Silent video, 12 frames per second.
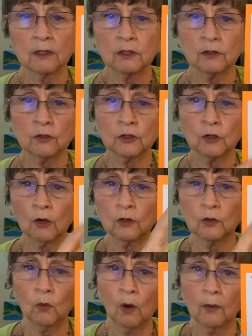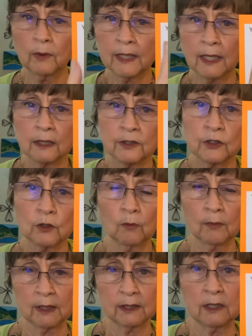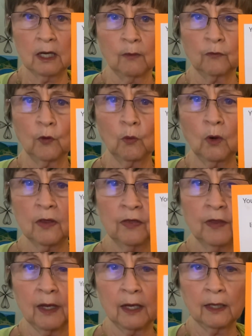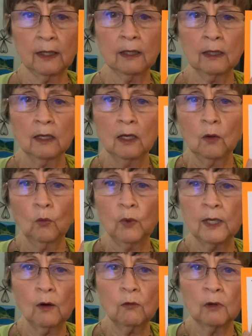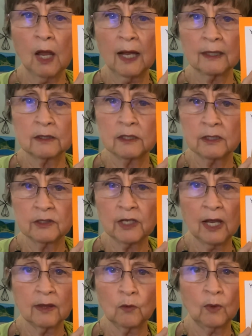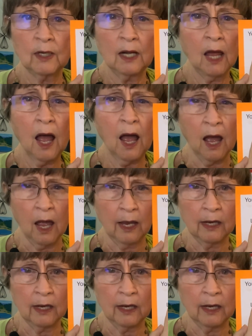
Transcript: to show you why we get it so mixed up. For one thing, we don't like to say that we lie.